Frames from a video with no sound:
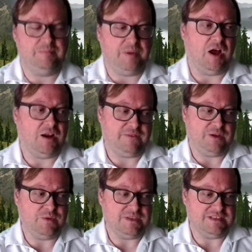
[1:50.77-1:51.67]
part of
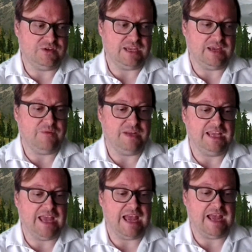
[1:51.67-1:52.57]
it was looking
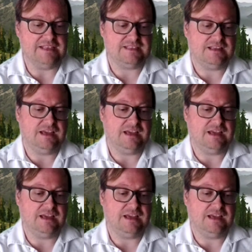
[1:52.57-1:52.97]
really at